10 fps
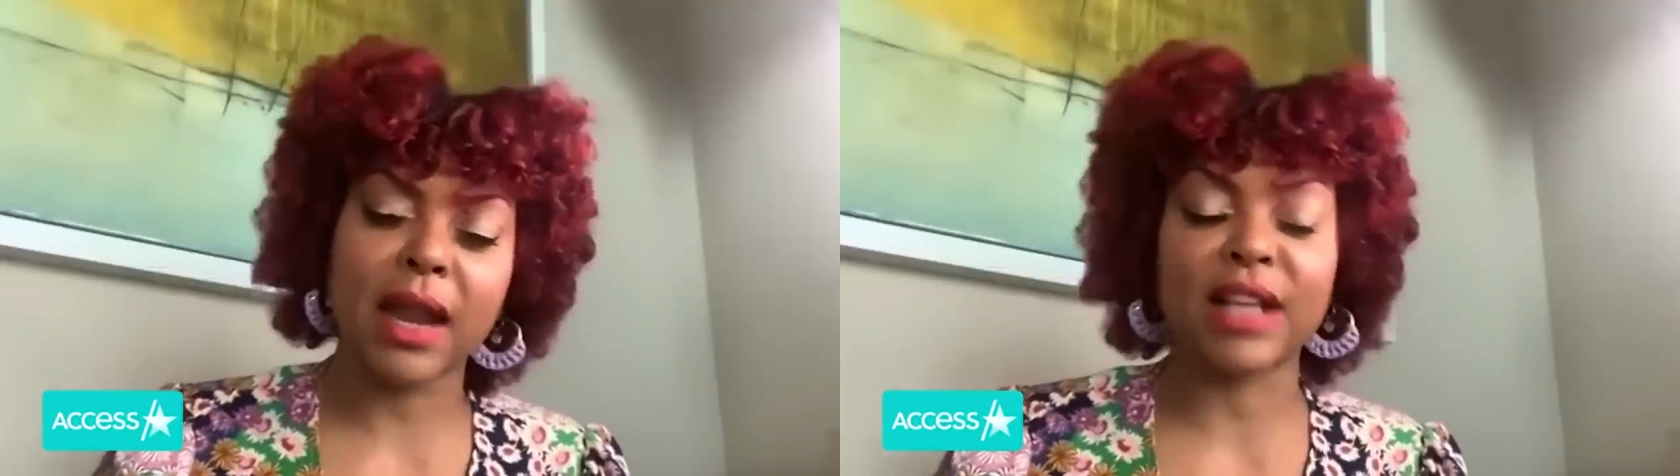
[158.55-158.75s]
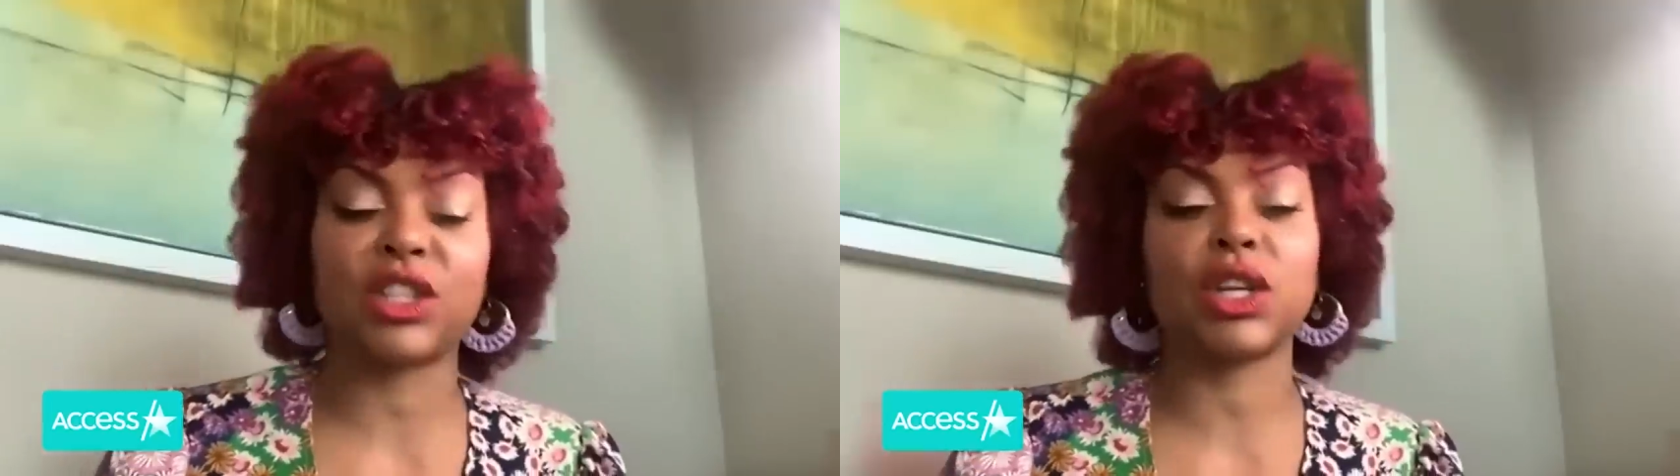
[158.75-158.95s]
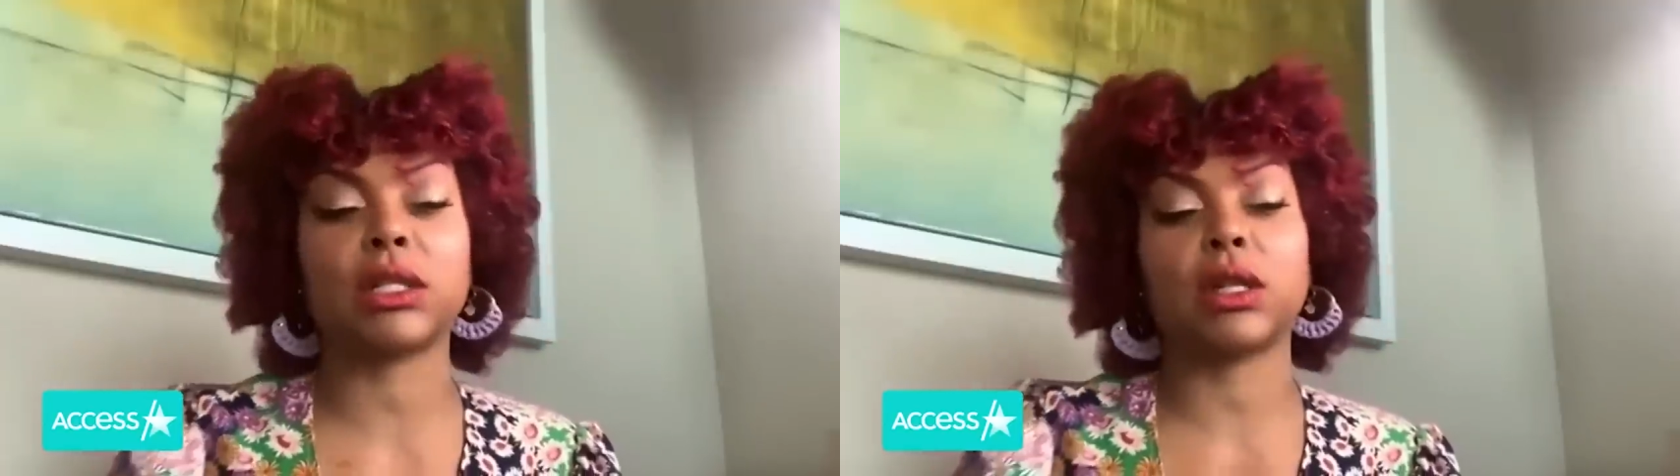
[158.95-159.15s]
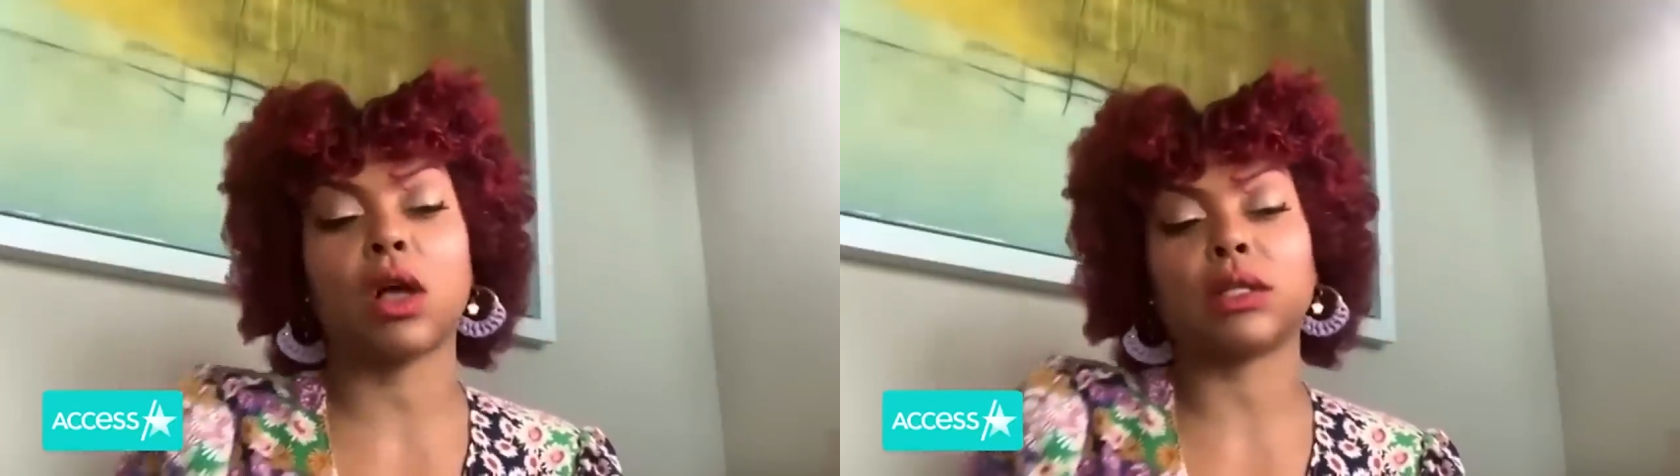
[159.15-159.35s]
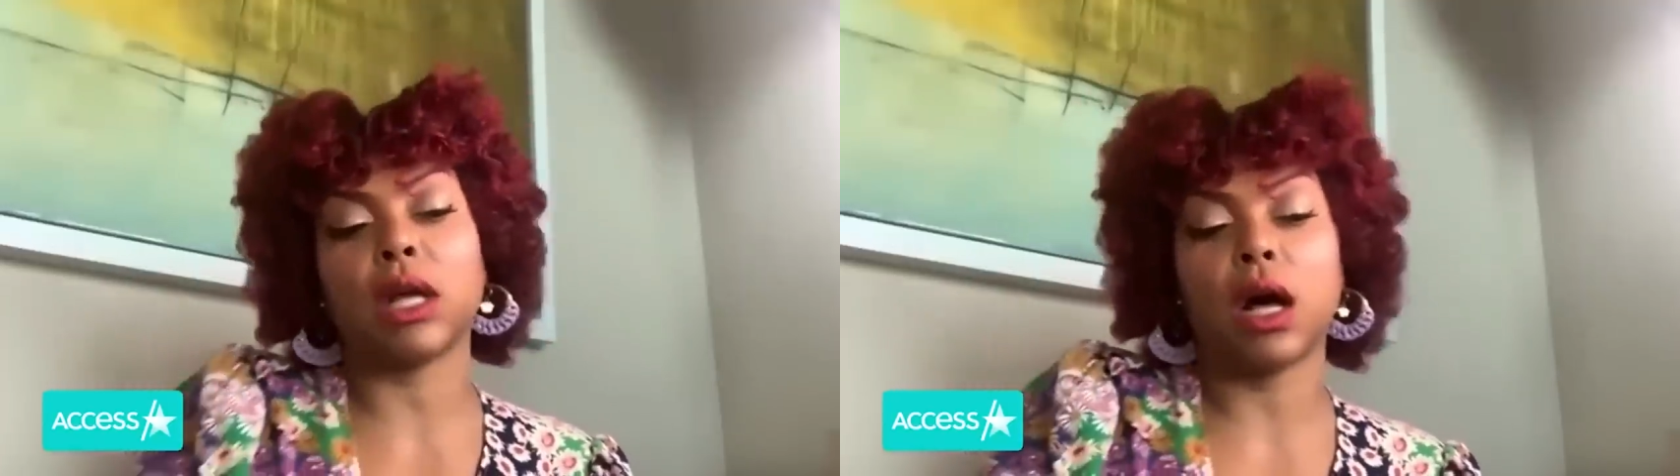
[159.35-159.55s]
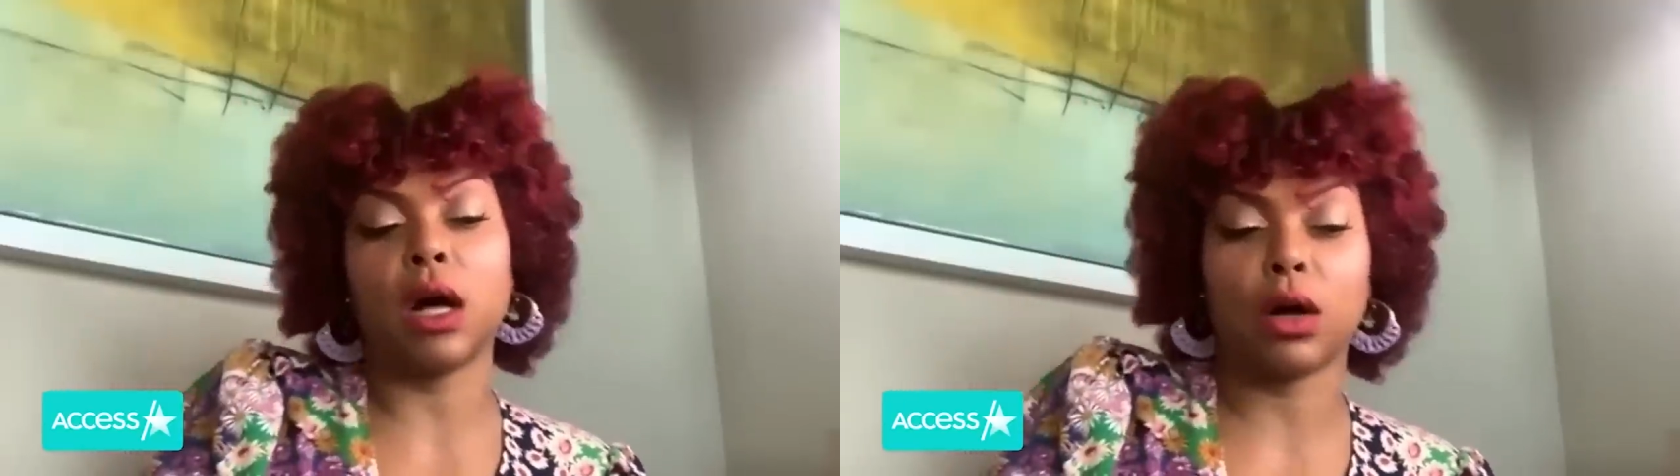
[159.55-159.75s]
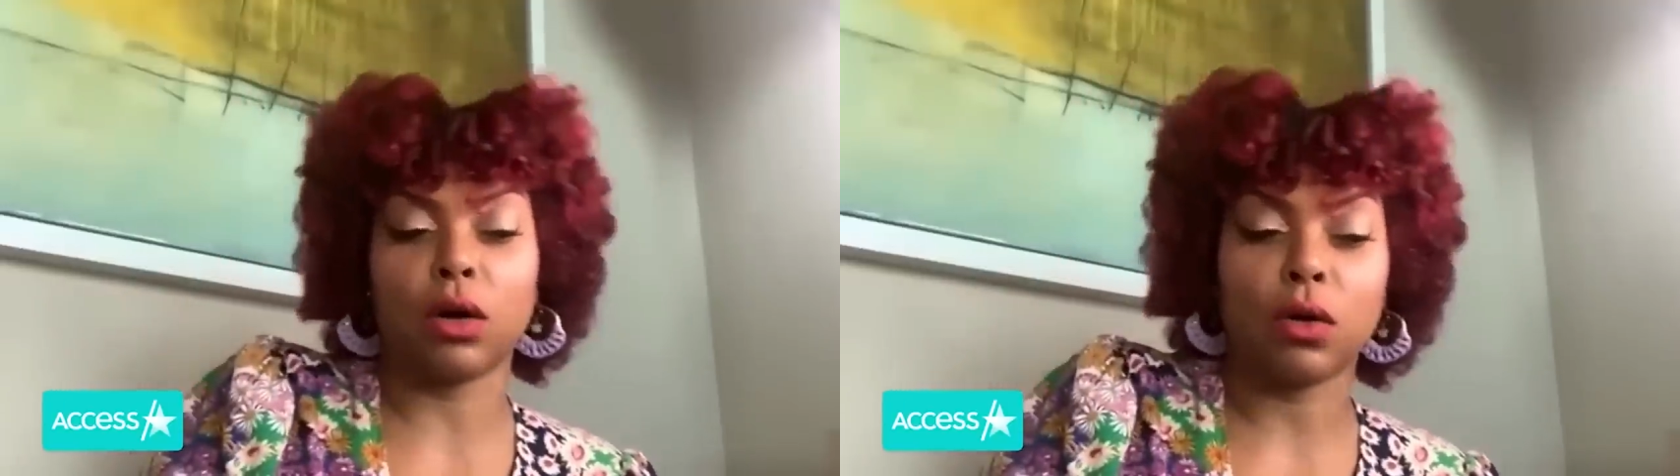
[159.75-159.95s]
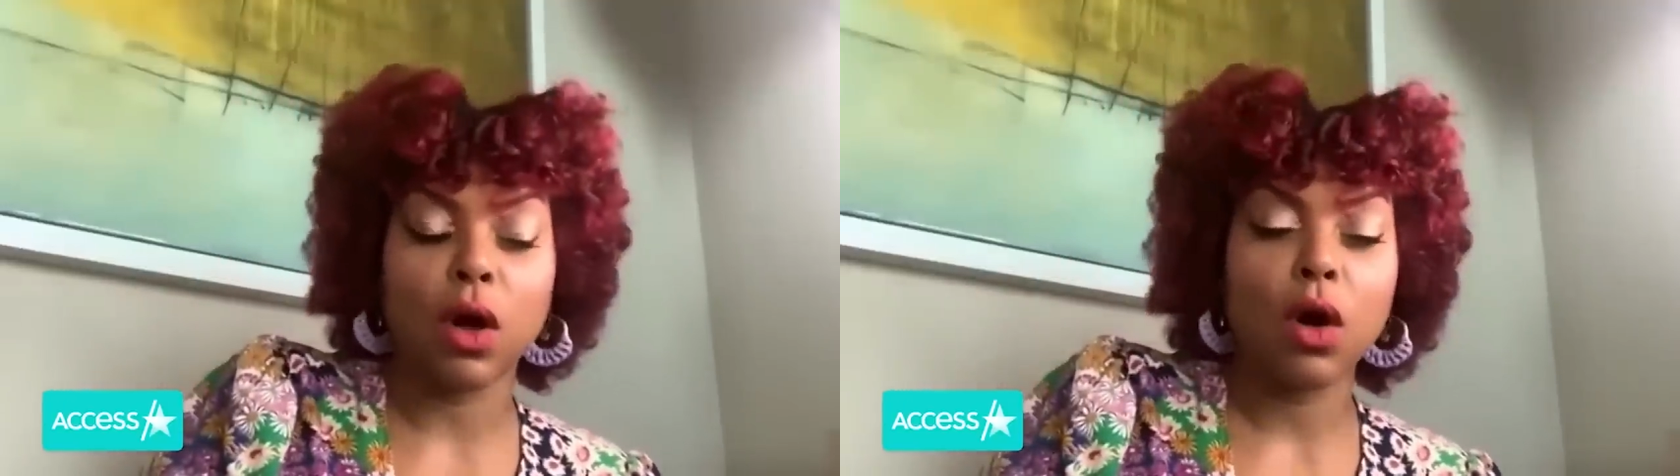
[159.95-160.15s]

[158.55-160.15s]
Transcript: And I just lost an uncle